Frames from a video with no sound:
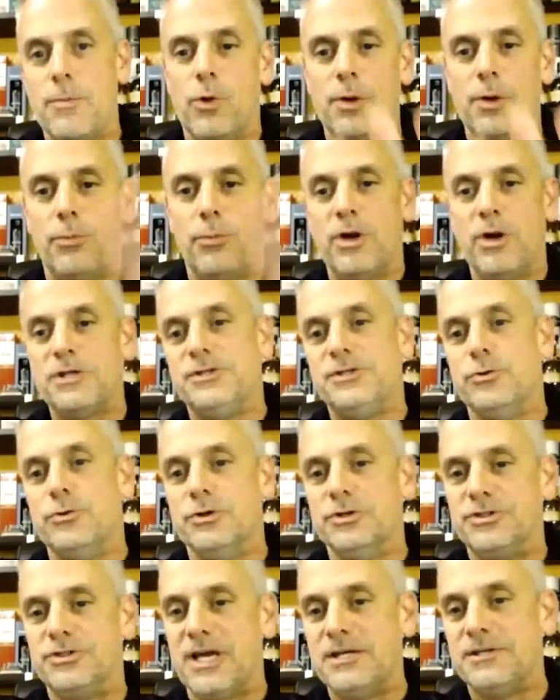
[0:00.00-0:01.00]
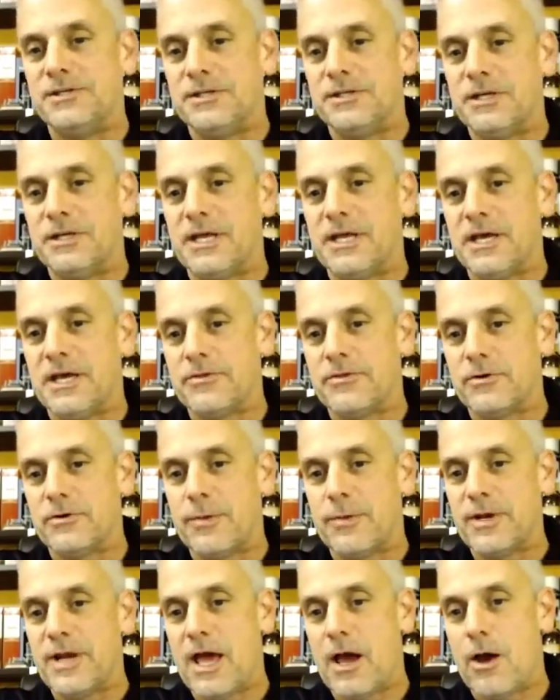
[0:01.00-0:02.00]
brings you and Jason together?
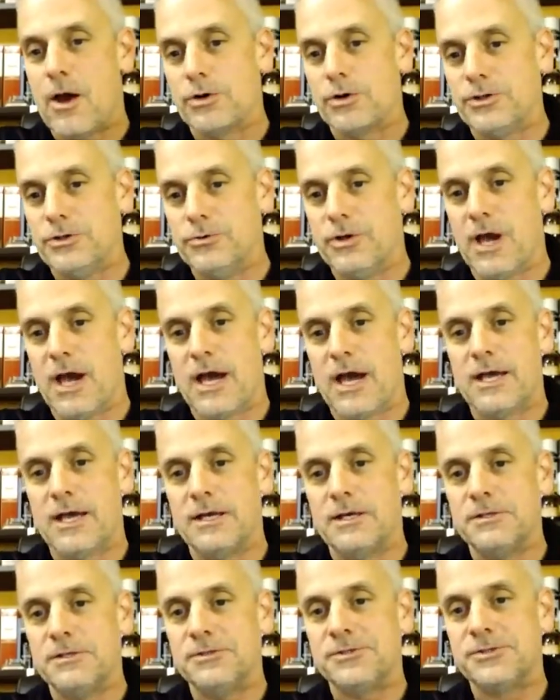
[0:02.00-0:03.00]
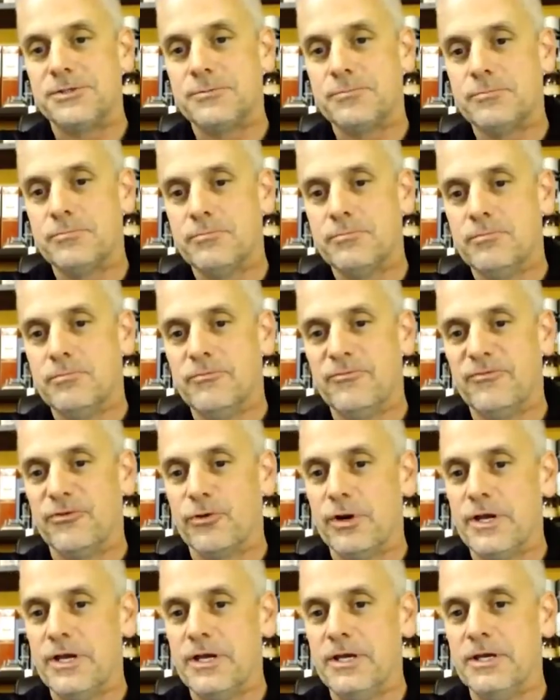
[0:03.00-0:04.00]
How are you guys
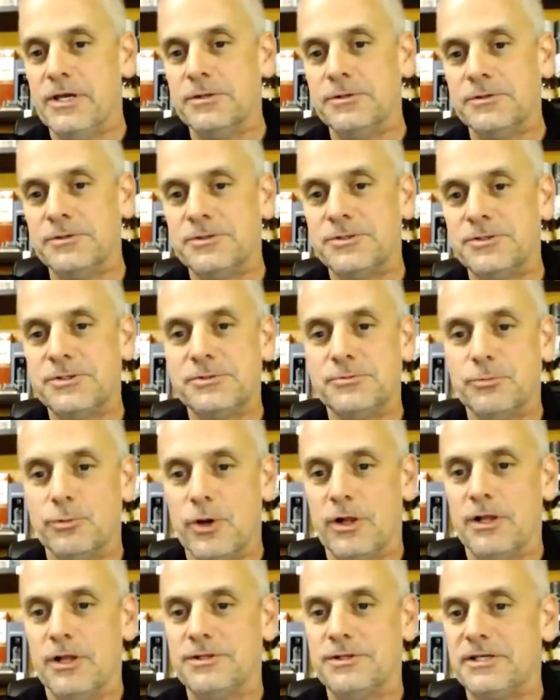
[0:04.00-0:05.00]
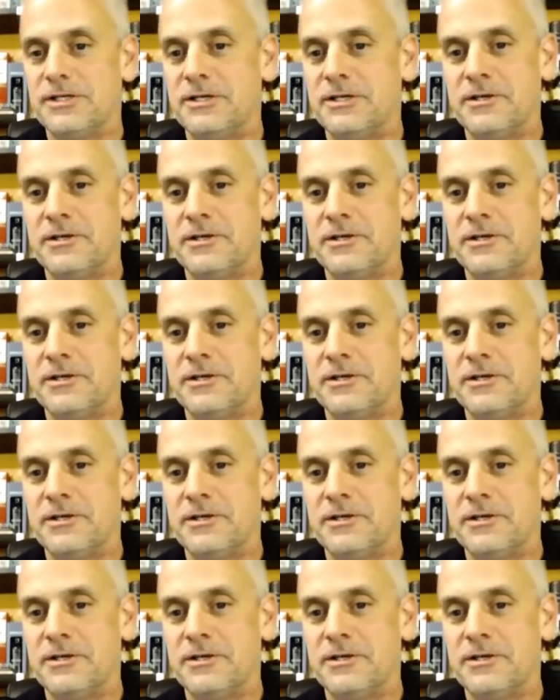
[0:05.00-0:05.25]
friends, relatives?